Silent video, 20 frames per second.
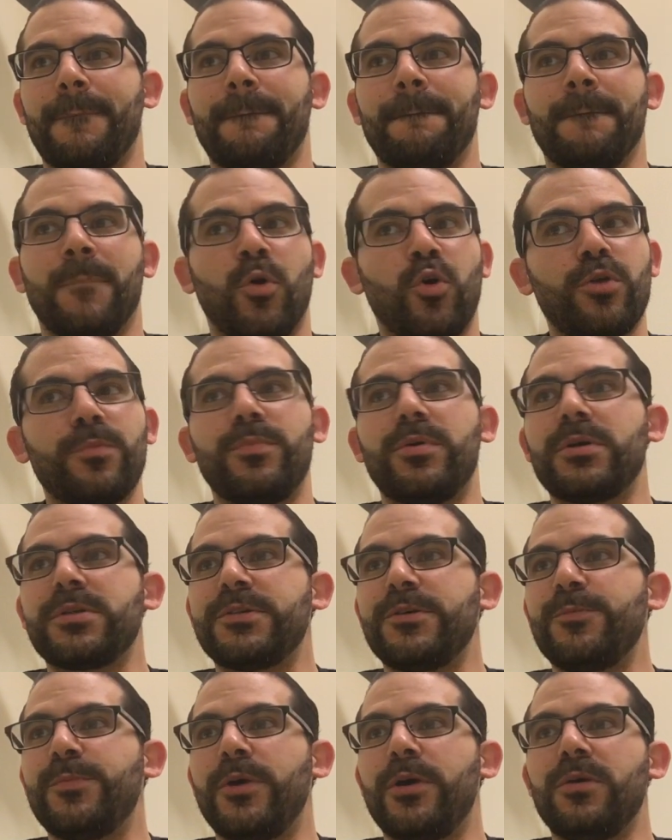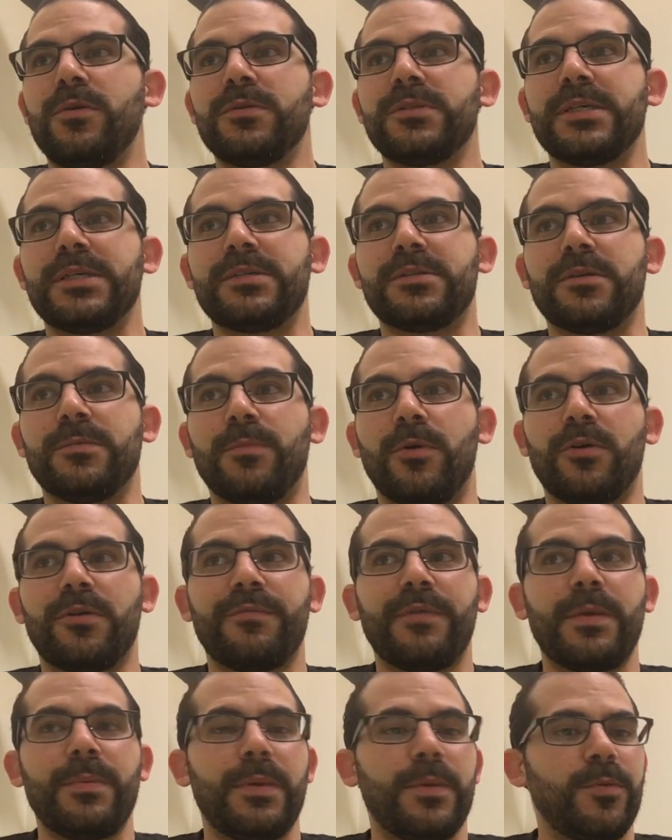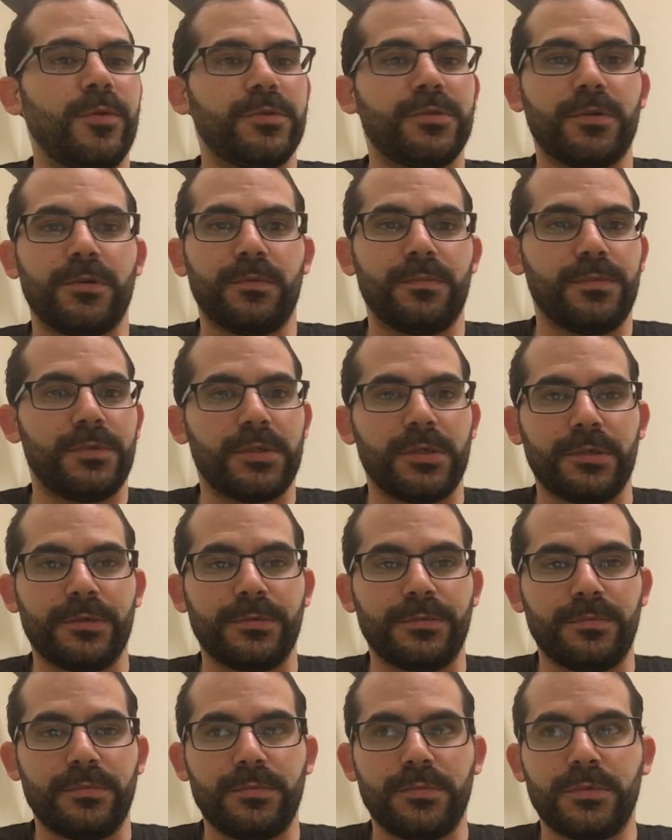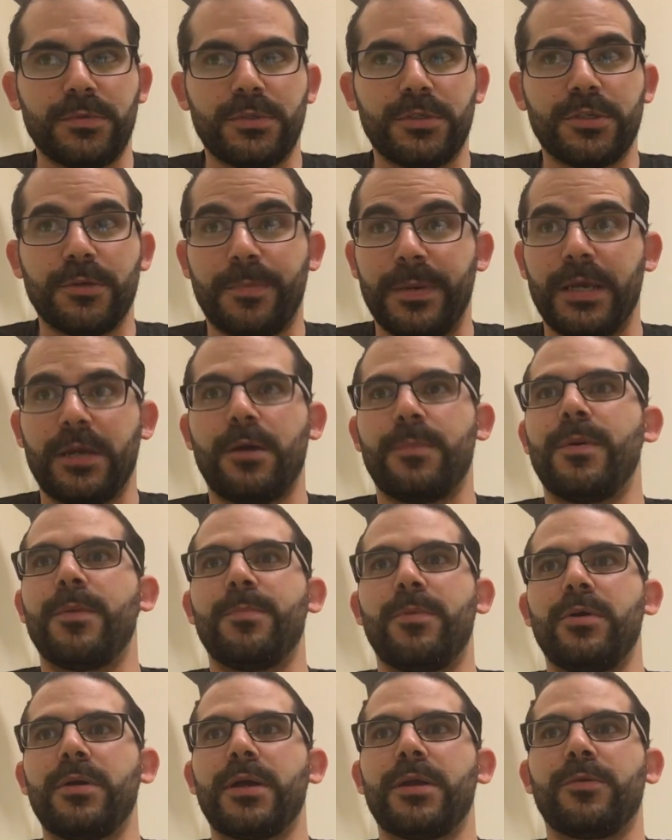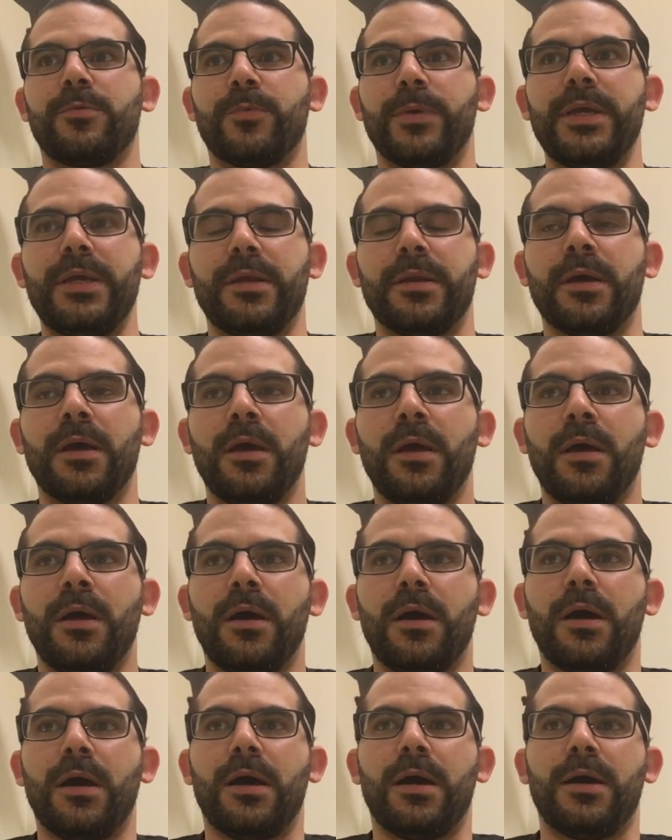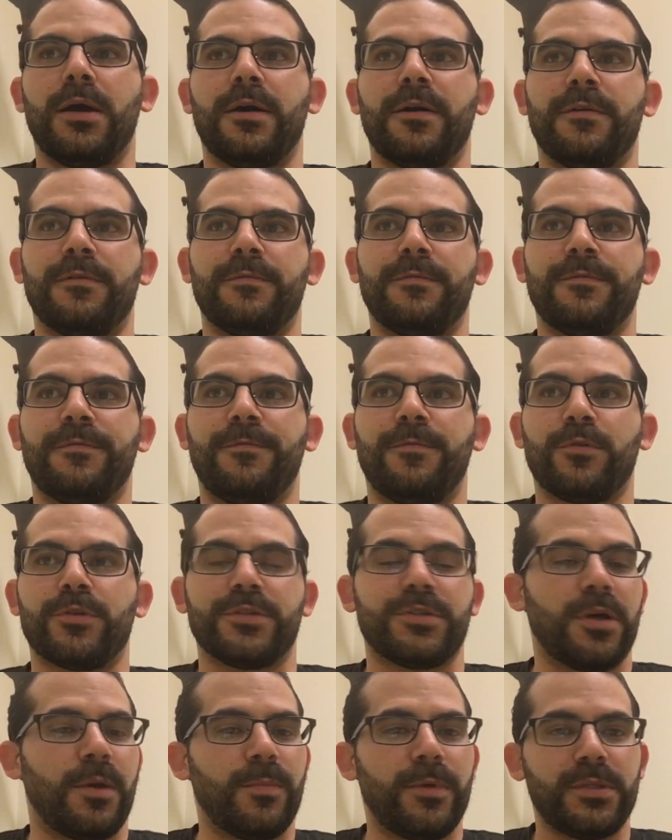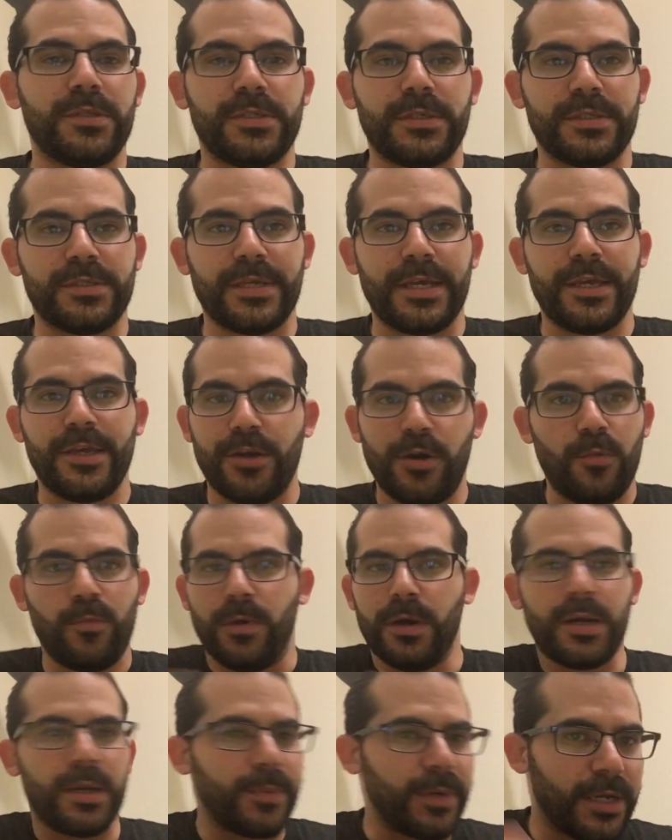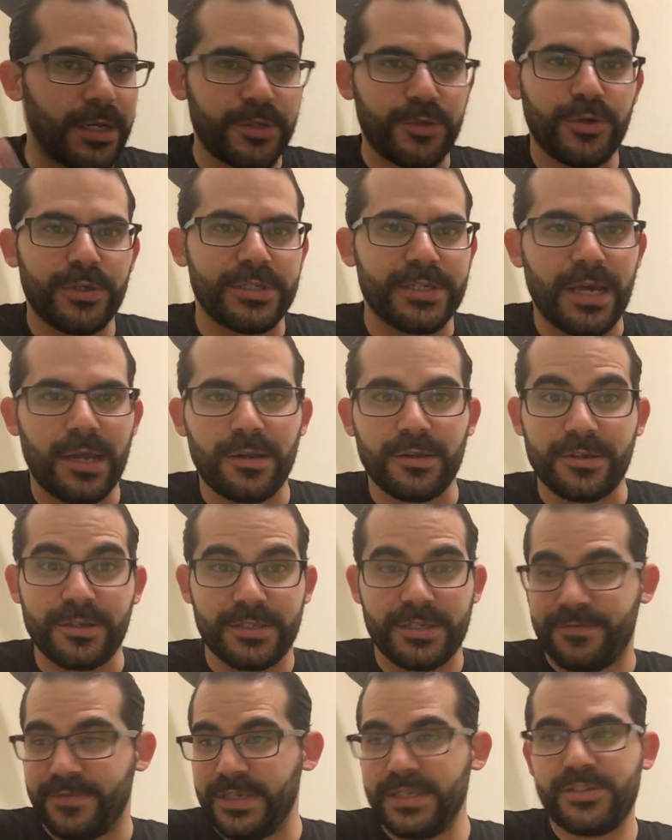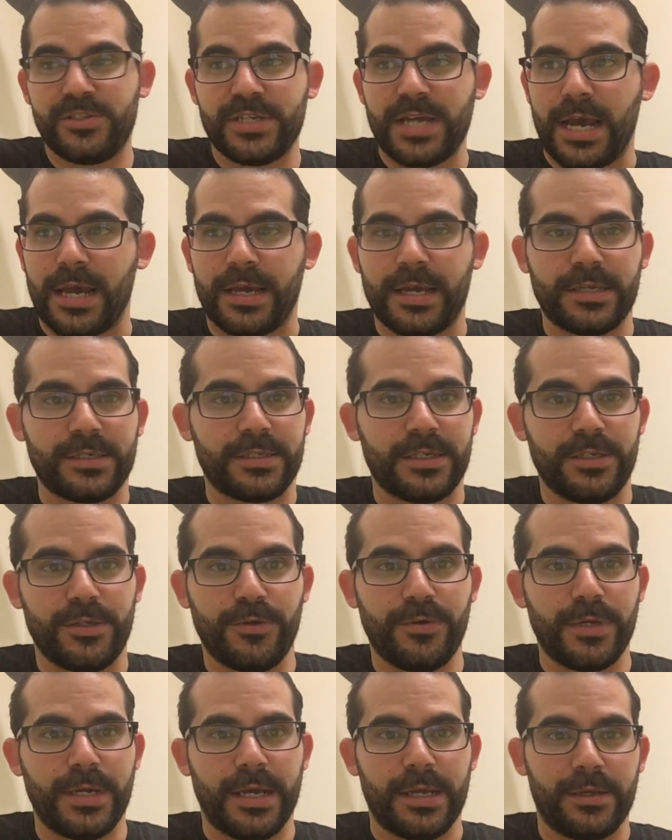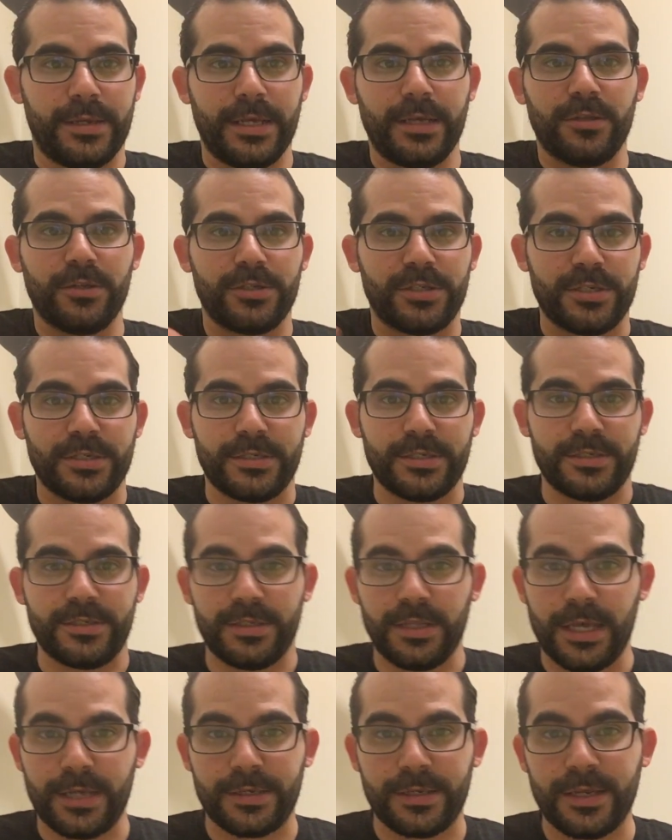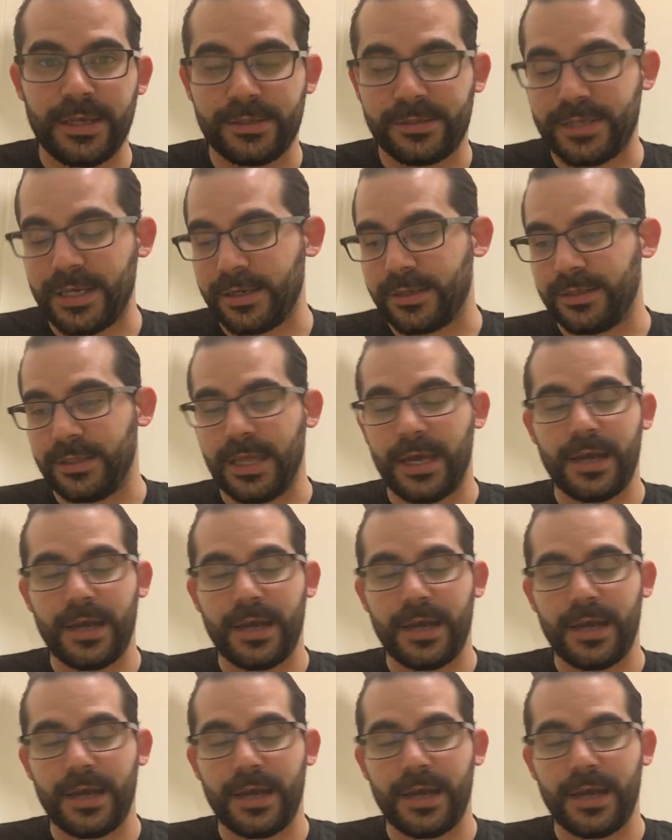More BookTube goals is to motivate people to pick up a book and read. For someone to say, you know what, I'm going to do a challenge, because if this jackass can do it and English is his second